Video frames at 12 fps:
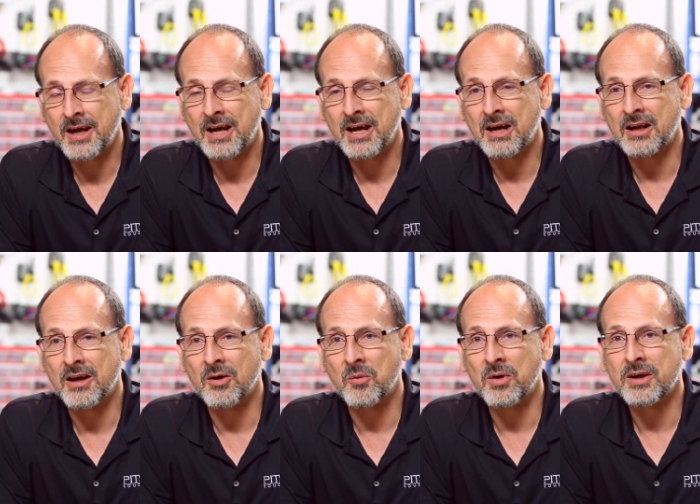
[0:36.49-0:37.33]
And
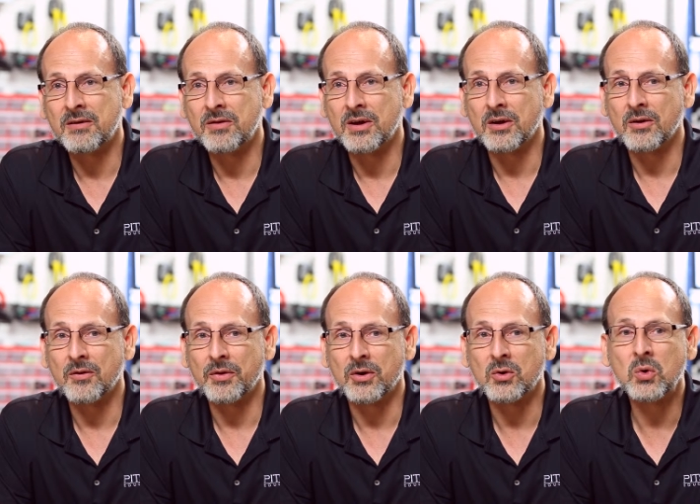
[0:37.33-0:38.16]
uh, one of the,
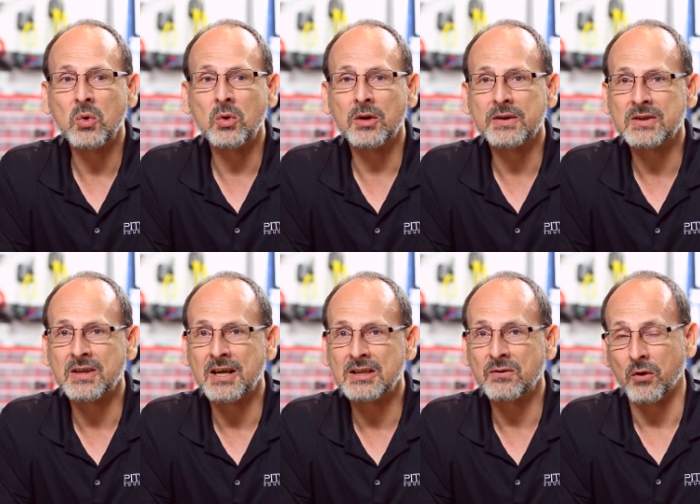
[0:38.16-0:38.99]
the coolest
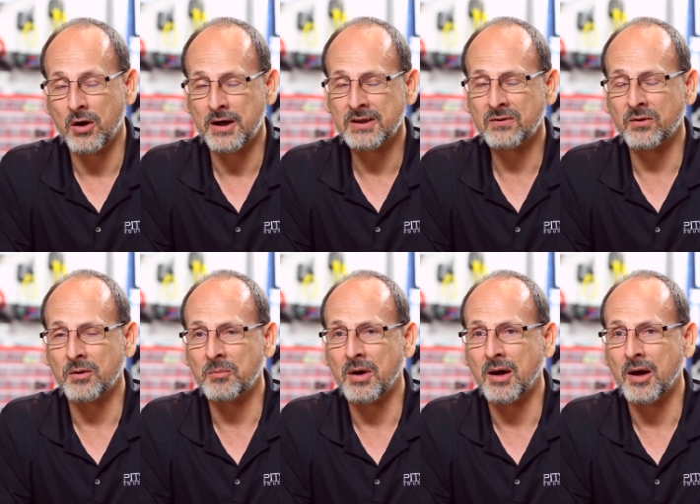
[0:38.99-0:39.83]
things for us
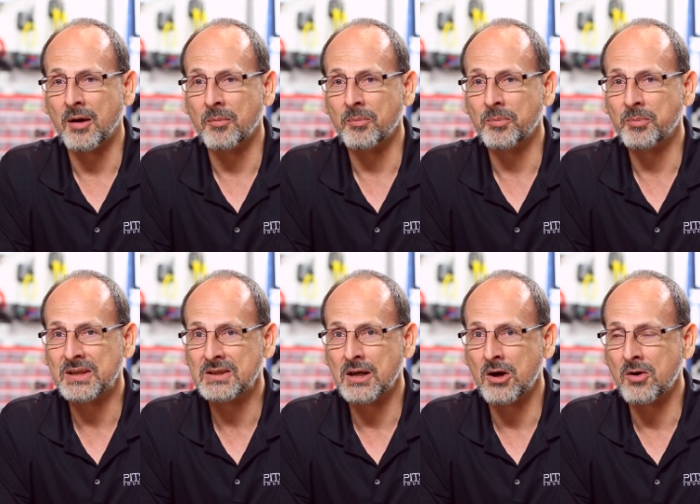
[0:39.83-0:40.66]
from um,
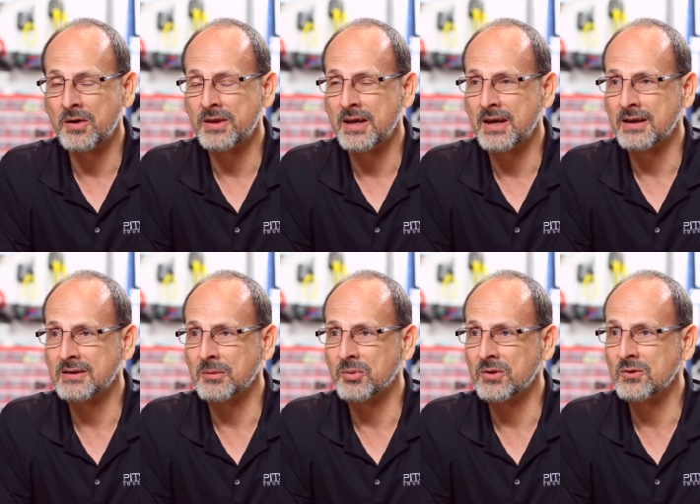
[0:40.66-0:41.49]
Pitsco and
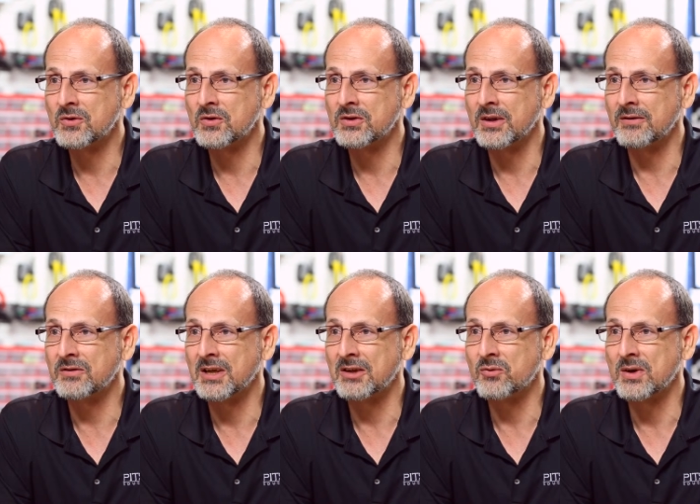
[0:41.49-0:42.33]
as the producers
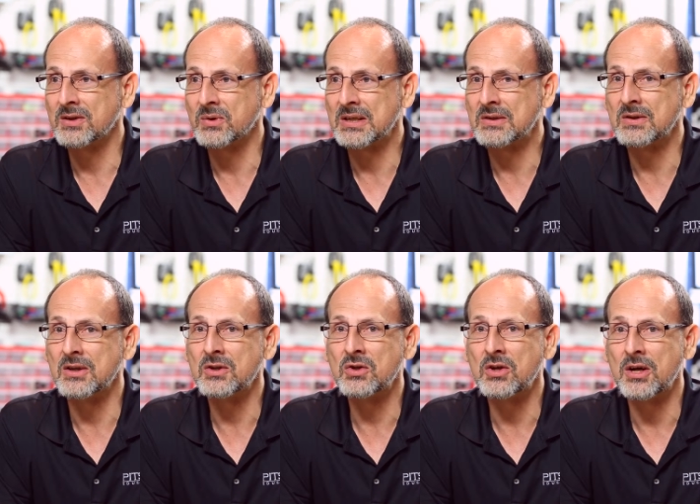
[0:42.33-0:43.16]
of Tetrix is
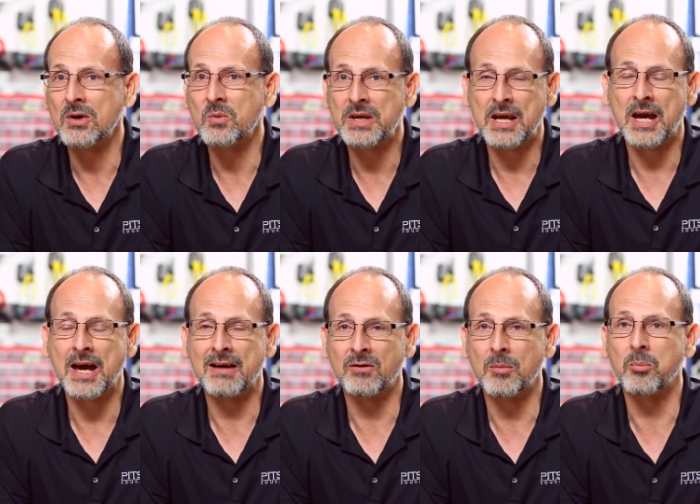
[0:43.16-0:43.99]
this year we
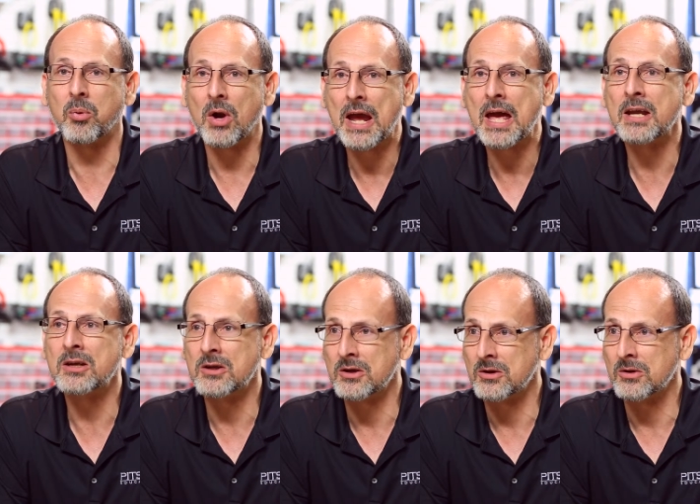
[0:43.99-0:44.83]
have a
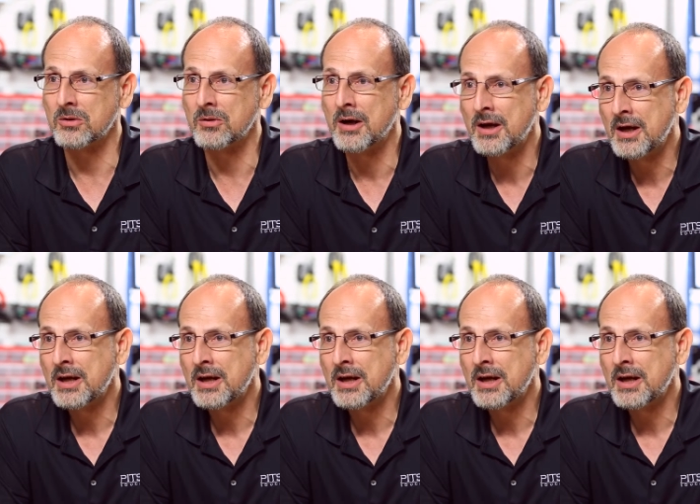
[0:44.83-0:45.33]
brand new